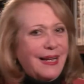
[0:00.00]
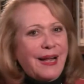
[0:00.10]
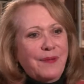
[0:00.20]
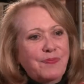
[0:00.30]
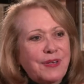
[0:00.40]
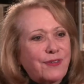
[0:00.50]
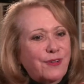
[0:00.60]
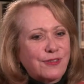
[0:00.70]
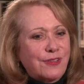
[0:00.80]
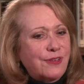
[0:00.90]
But of
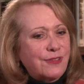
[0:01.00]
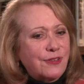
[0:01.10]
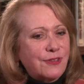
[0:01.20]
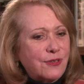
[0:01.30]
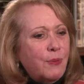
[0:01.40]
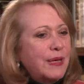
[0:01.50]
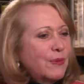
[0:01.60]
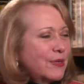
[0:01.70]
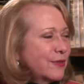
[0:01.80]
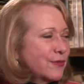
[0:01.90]
course, there's just so many
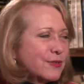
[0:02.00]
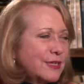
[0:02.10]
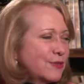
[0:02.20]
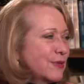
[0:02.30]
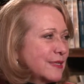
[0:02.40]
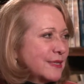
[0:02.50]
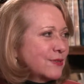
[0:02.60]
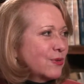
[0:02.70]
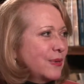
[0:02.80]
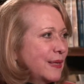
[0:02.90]
wonderful countries and
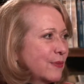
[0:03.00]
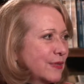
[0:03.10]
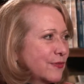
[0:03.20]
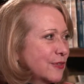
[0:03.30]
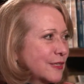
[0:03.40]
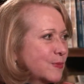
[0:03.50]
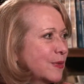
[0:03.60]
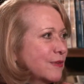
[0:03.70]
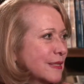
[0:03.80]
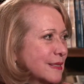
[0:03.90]
so many wonderful
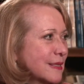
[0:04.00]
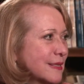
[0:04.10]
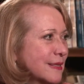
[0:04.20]
experiences